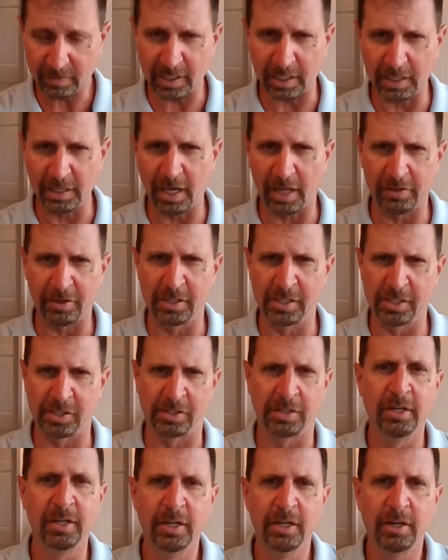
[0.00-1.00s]
The other
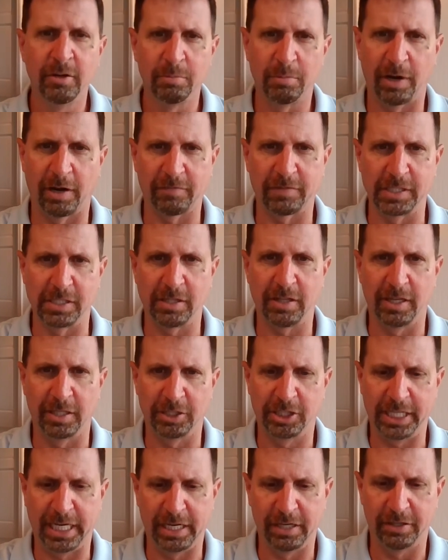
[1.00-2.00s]
is breakfast,
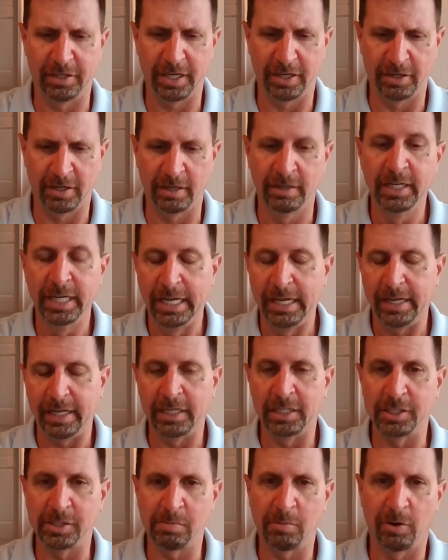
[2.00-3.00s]
lunch, and dinner,
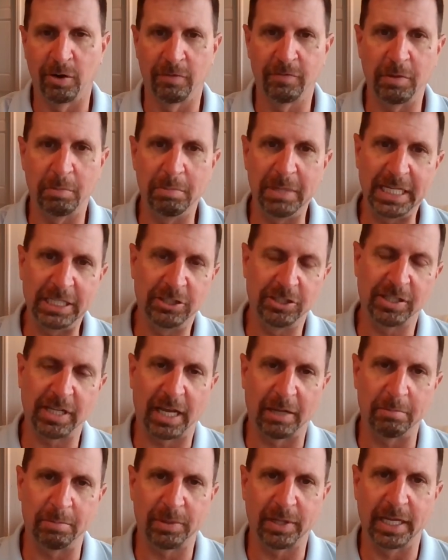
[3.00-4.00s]
and is more of a beach
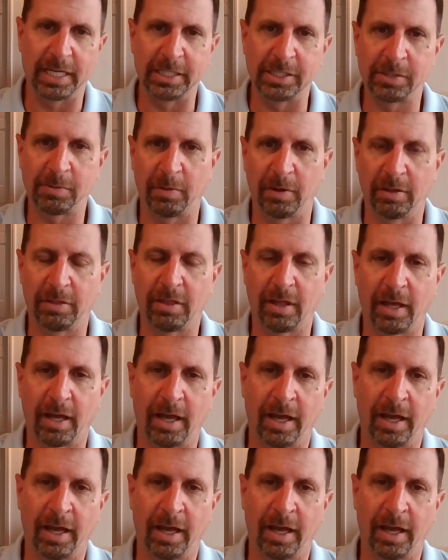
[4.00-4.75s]
type place with,